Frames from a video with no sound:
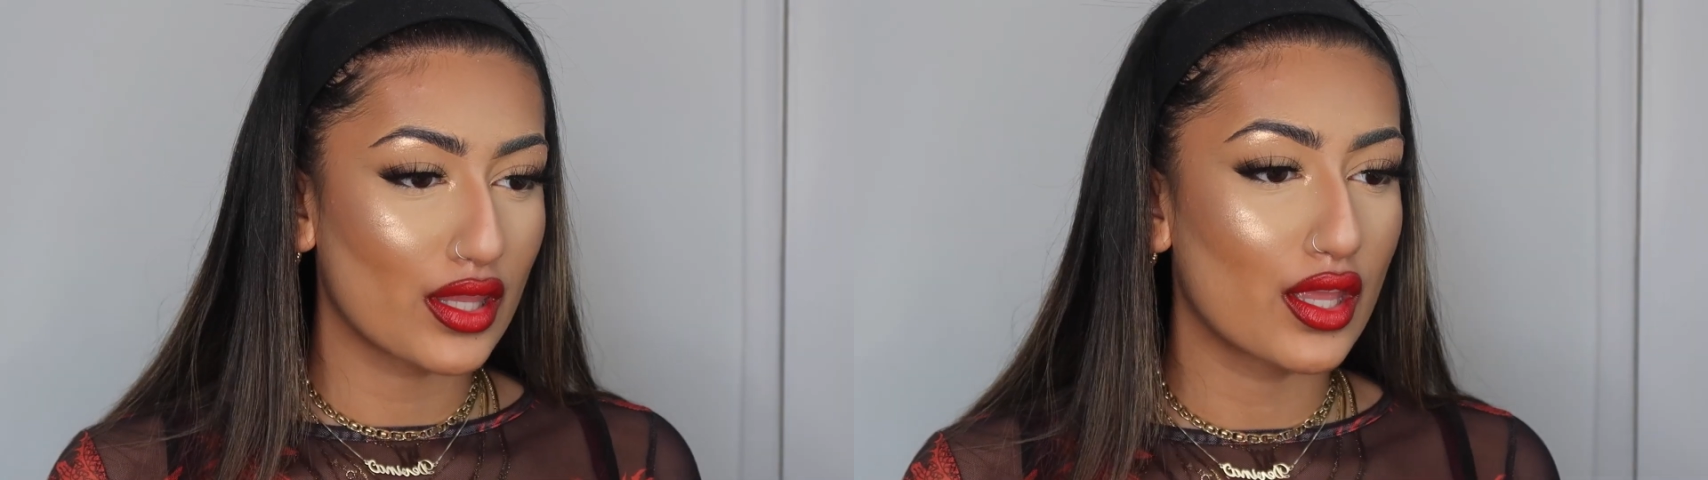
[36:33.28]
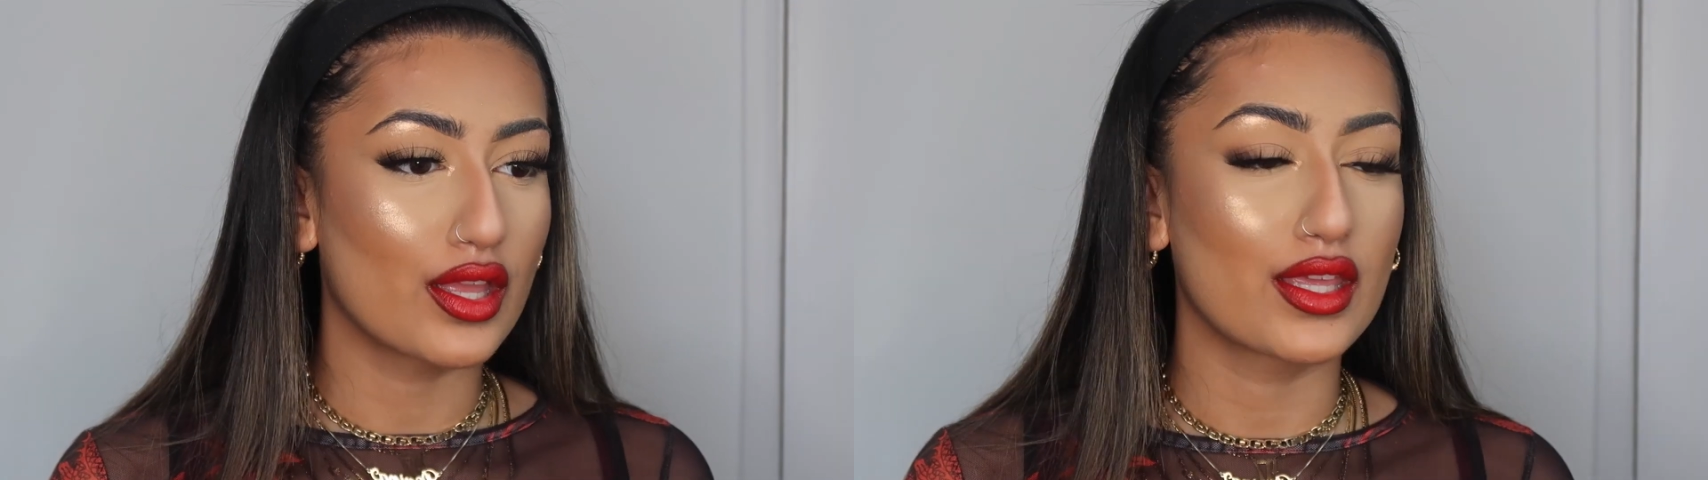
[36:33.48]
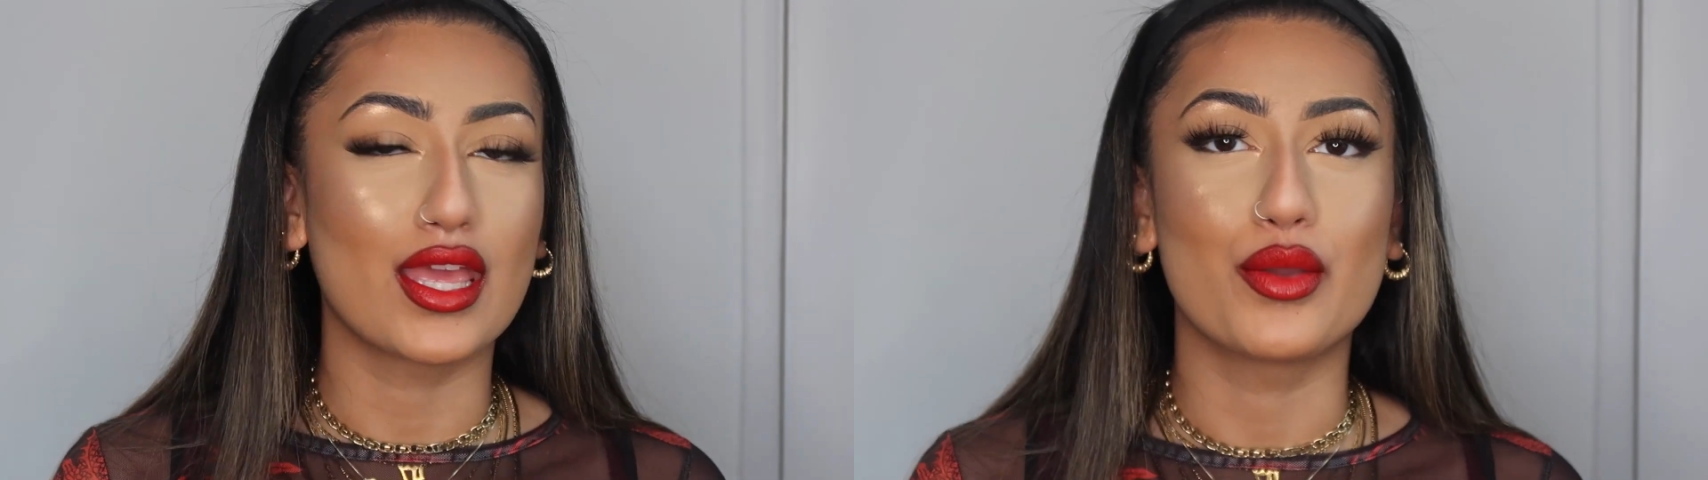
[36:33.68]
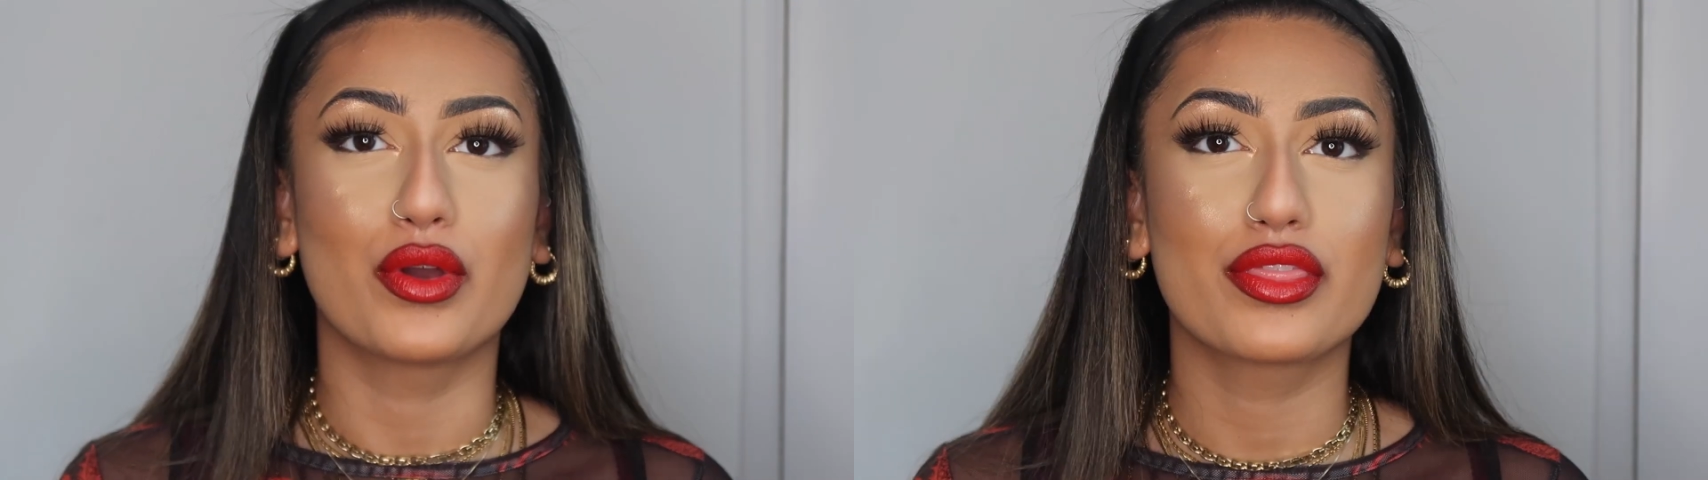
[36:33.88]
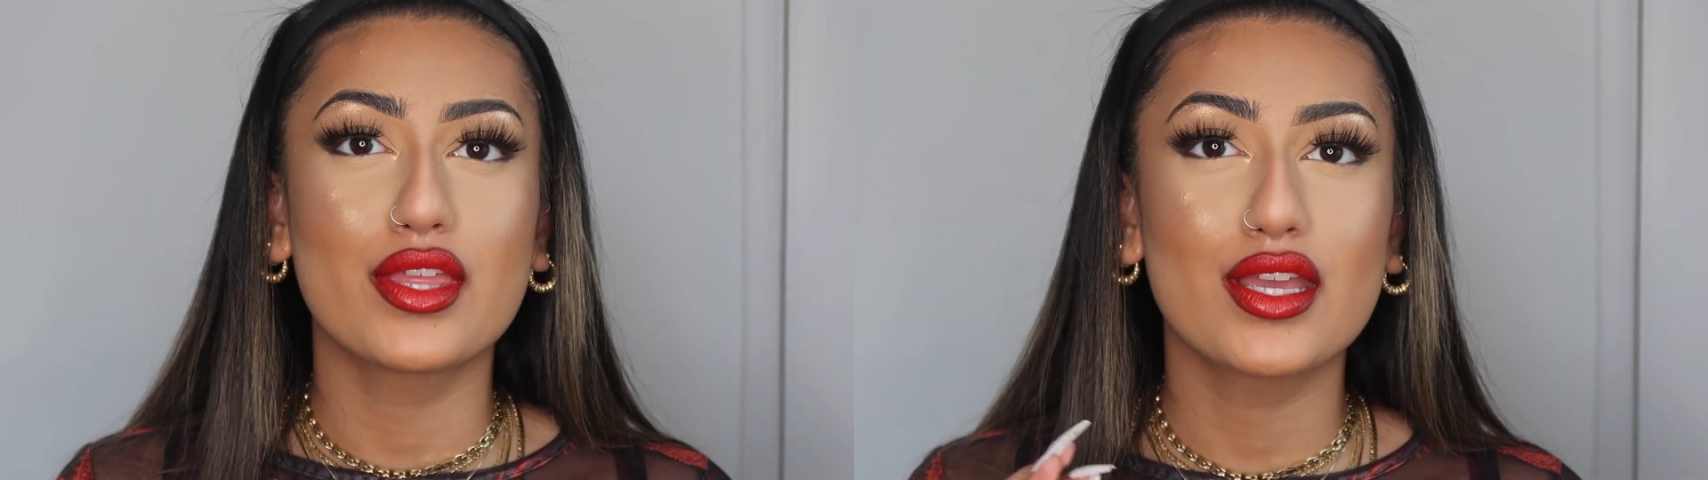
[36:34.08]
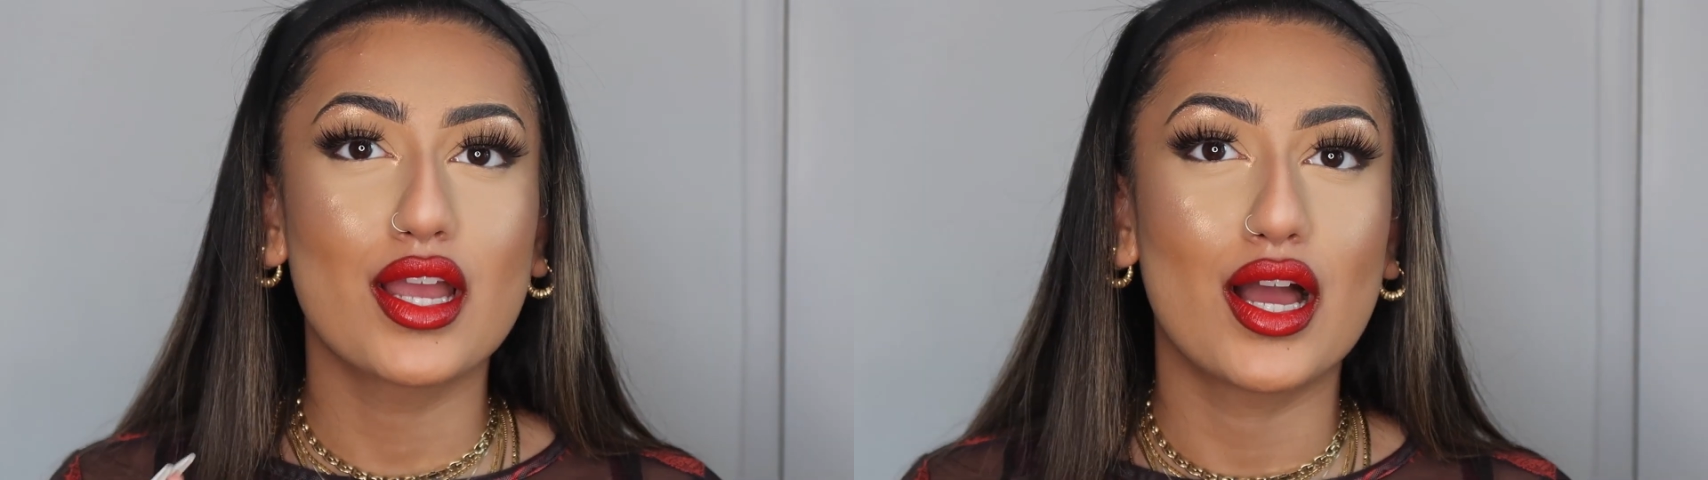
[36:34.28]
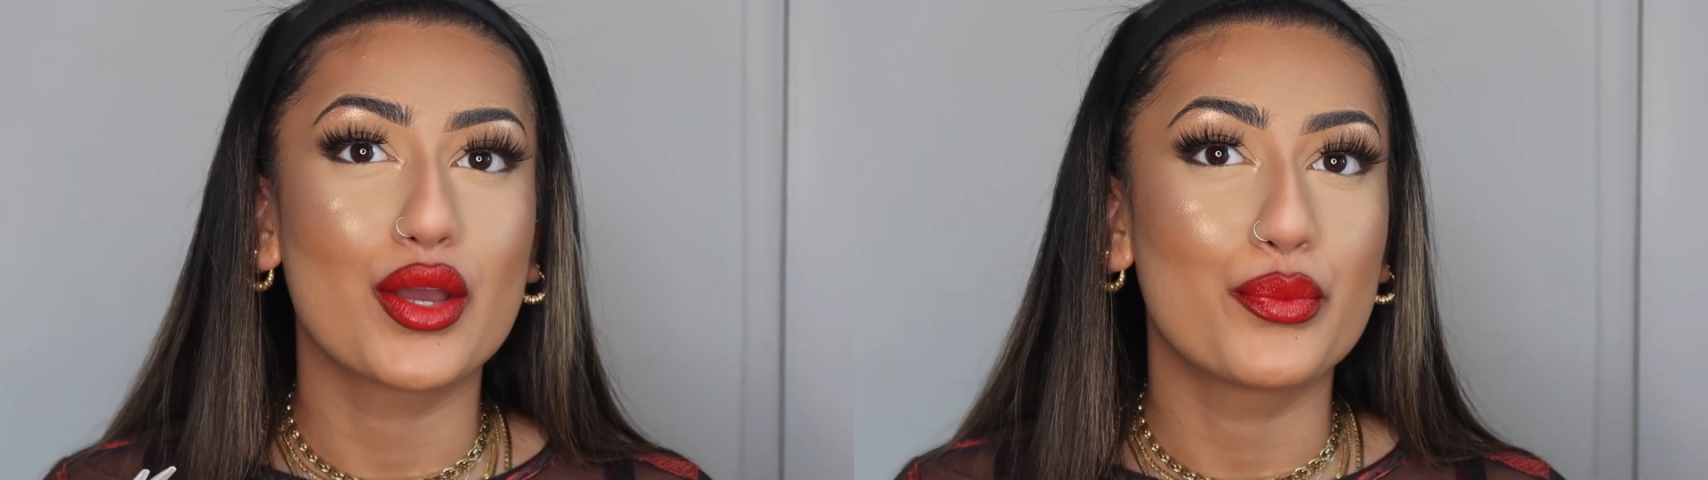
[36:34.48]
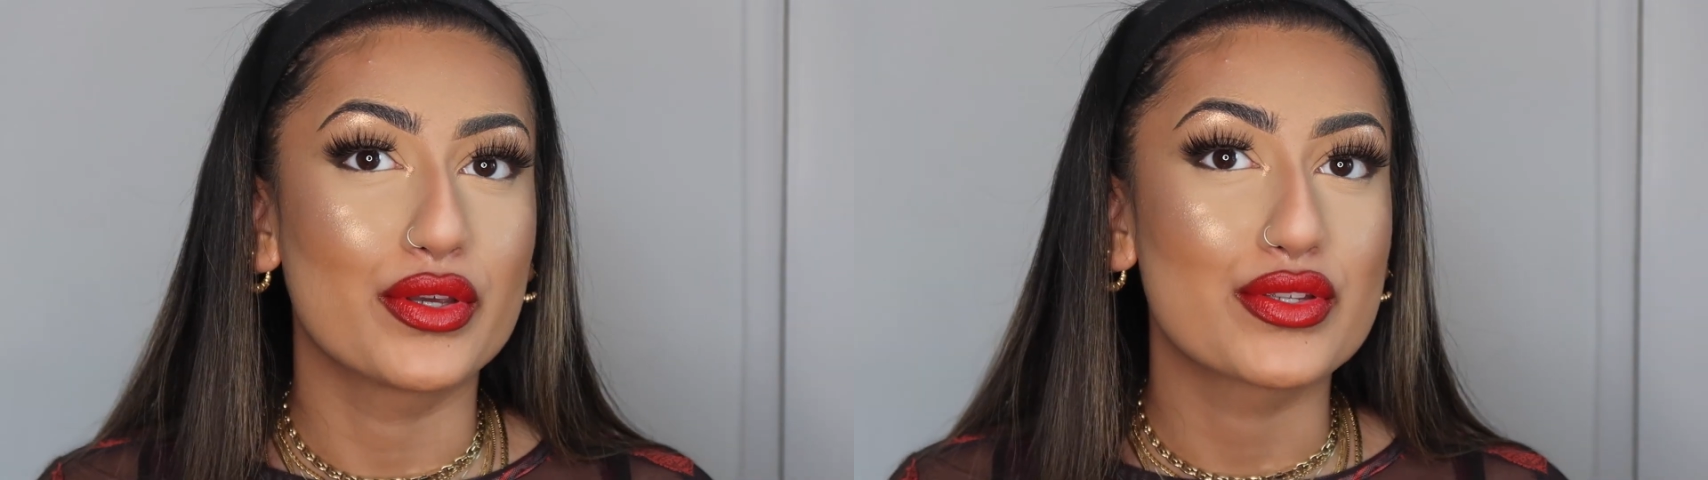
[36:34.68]
Okay, one thing
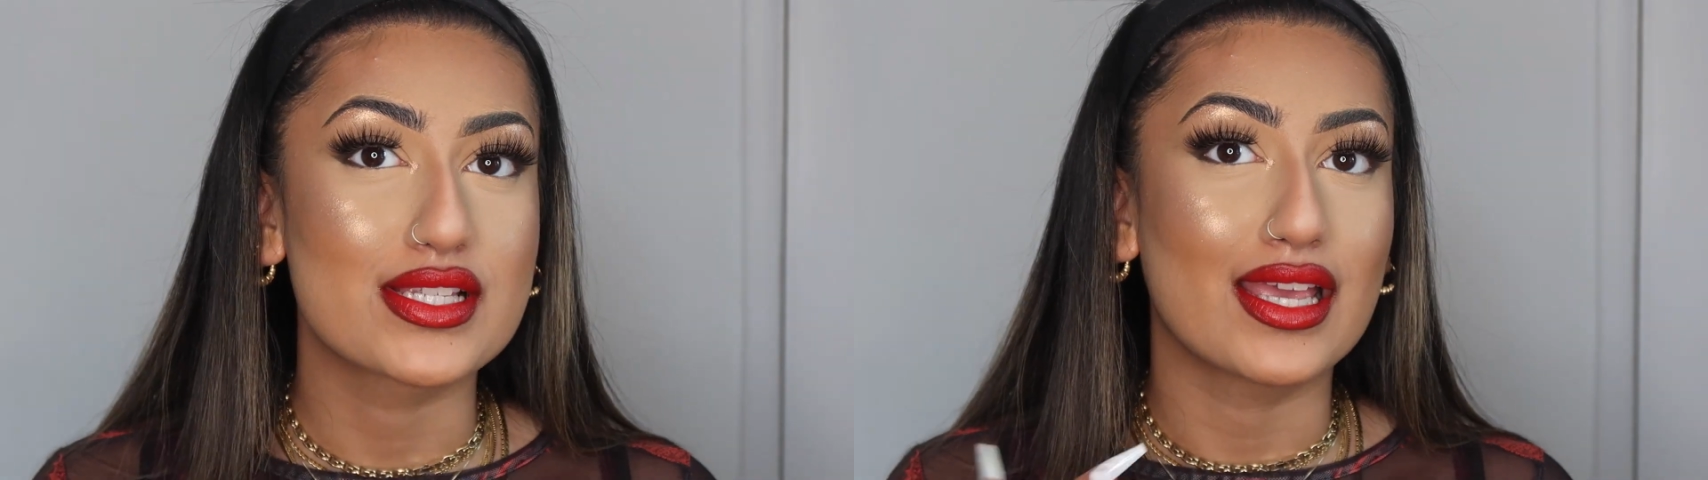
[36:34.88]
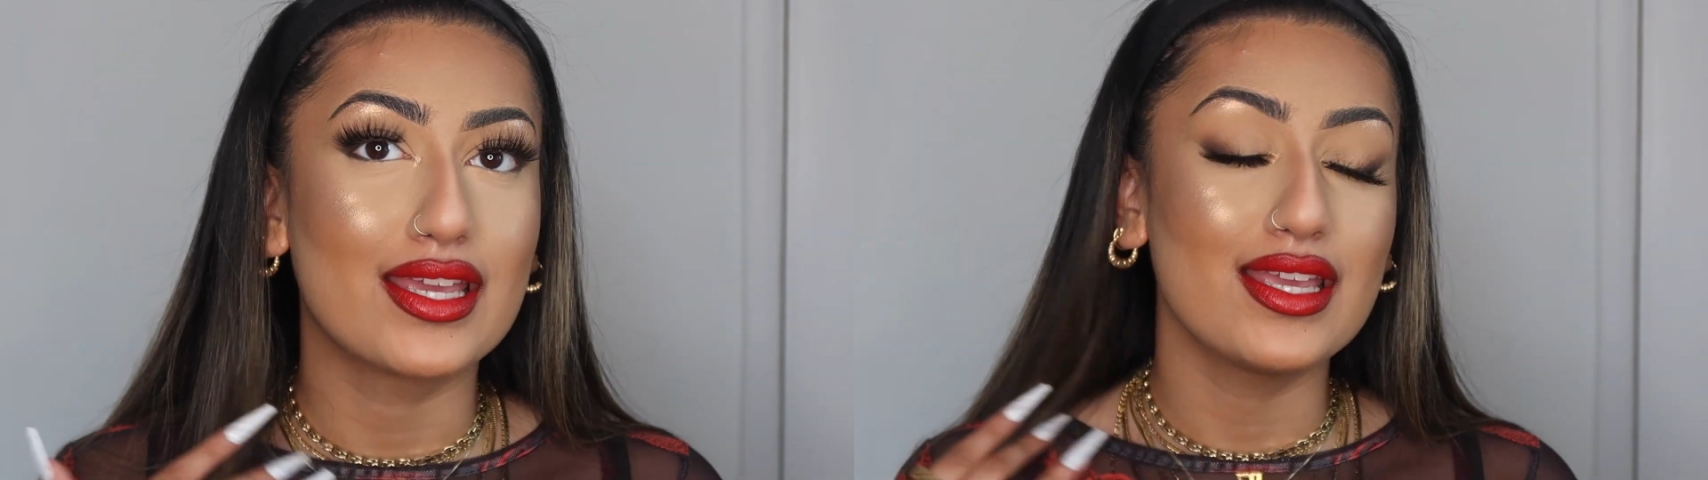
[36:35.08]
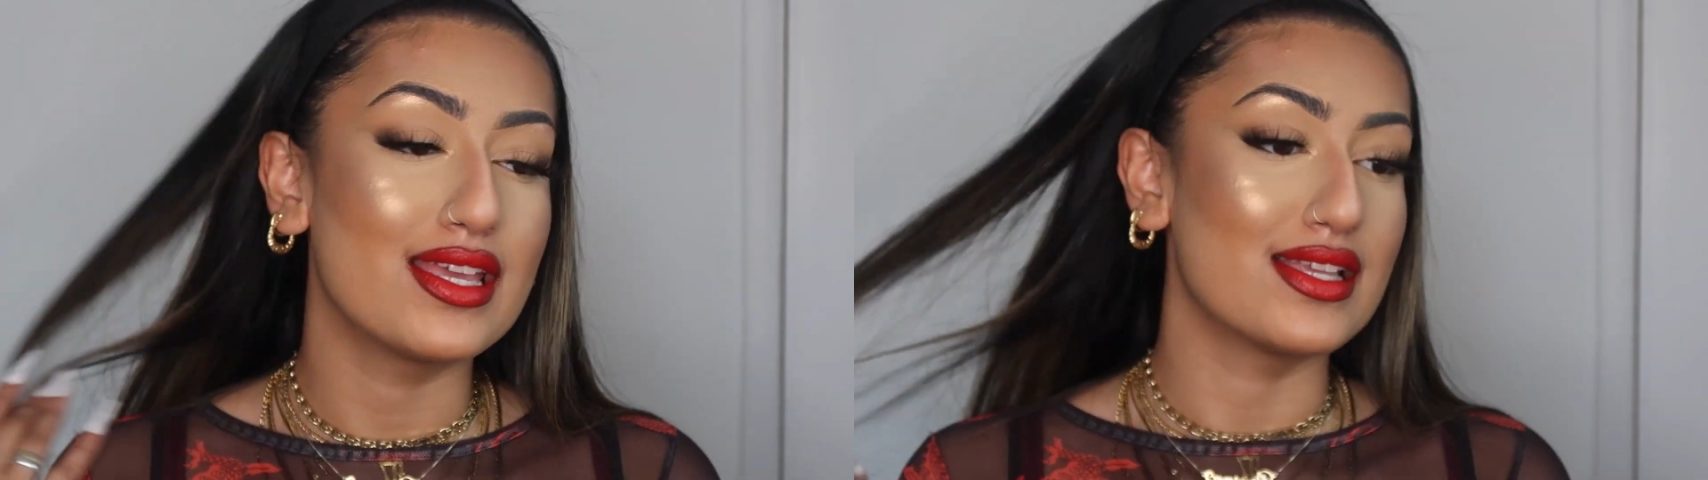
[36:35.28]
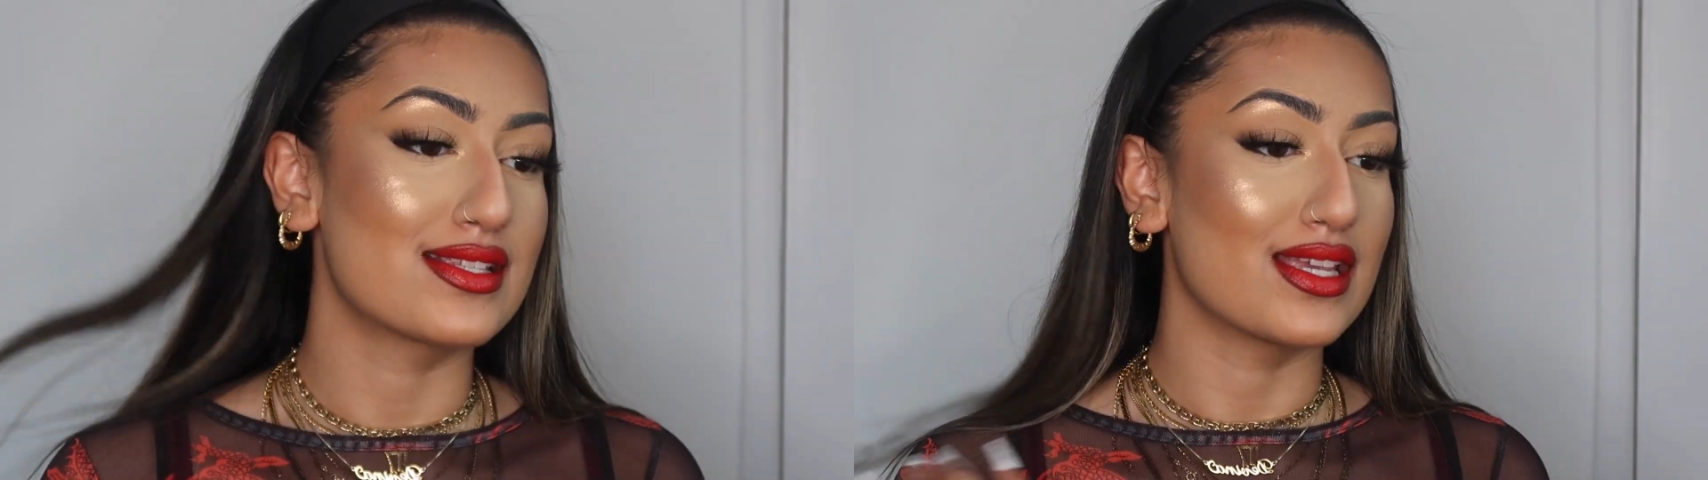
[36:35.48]
I will say is